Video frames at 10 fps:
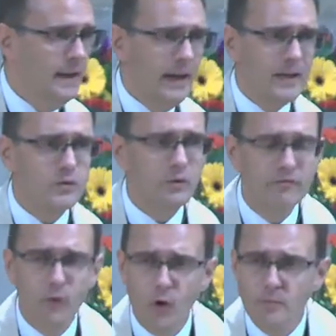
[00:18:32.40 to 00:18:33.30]
As
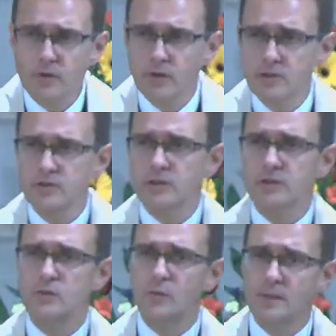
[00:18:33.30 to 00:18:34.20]
Reformed
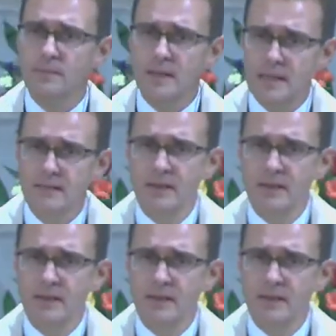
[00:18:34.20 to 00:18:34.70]
Christians, we believe